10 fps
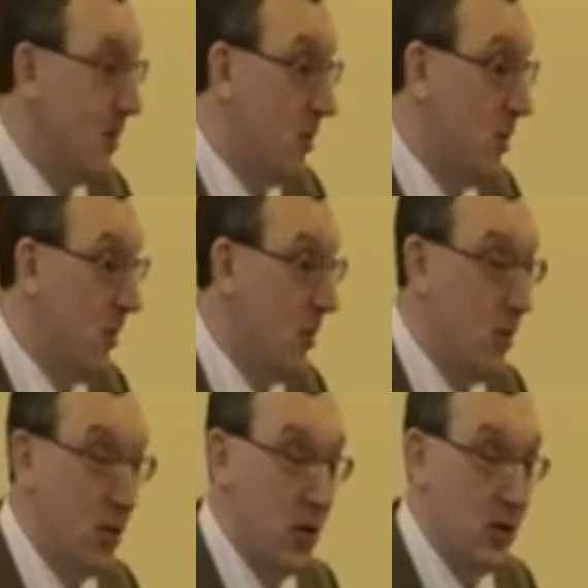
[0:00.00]

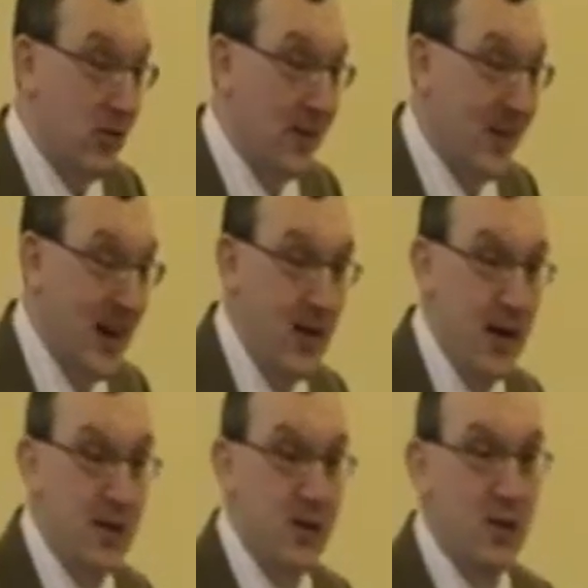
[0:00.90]
to the
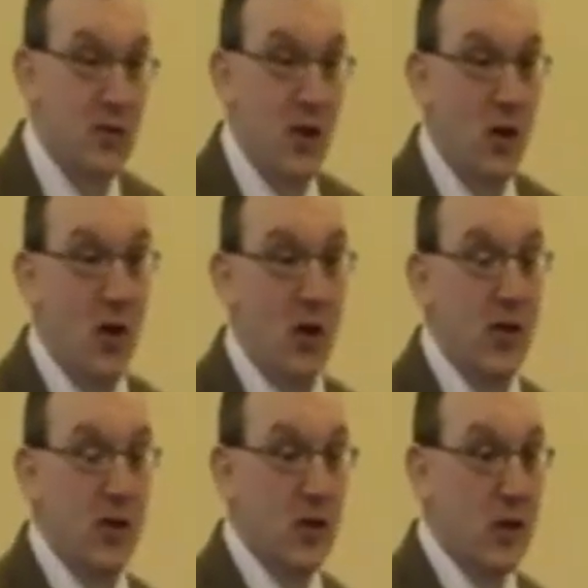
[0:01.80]
character of
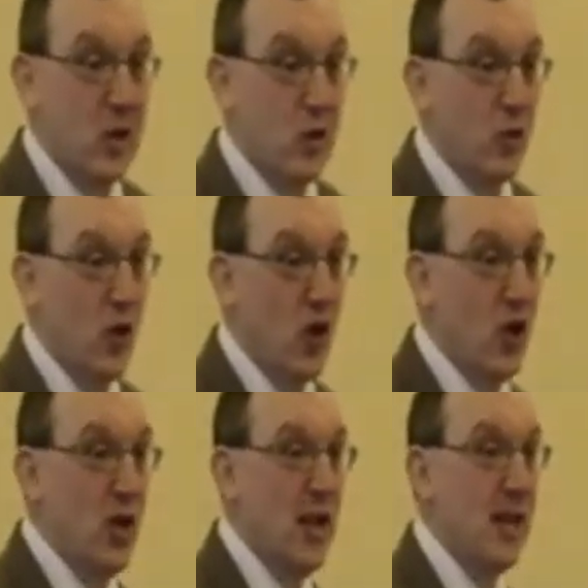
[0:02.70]
God
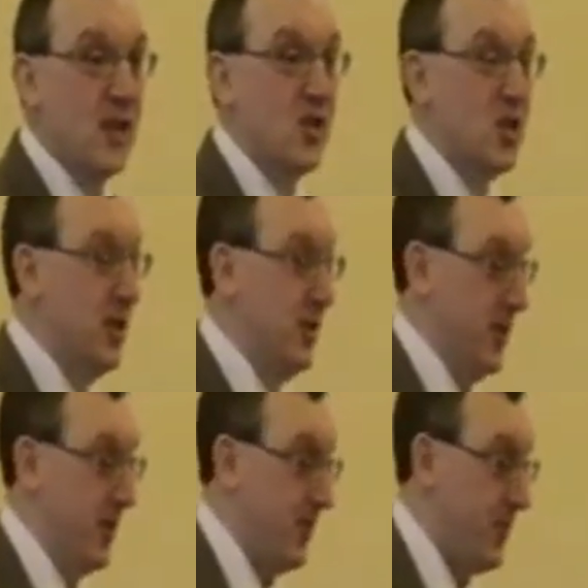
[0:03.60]
wrongly
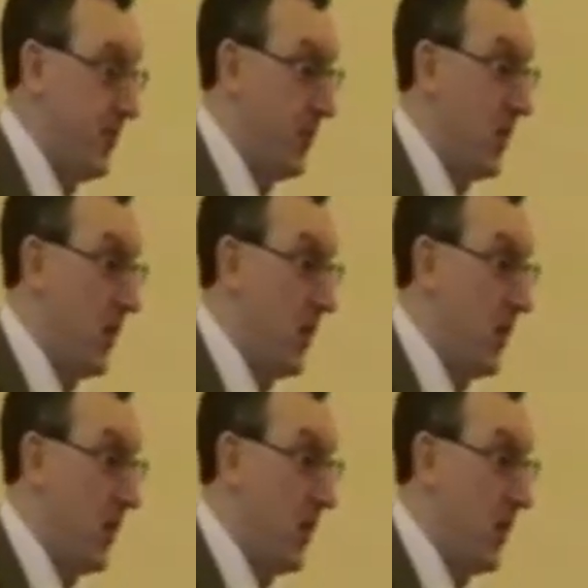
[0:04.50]
considered.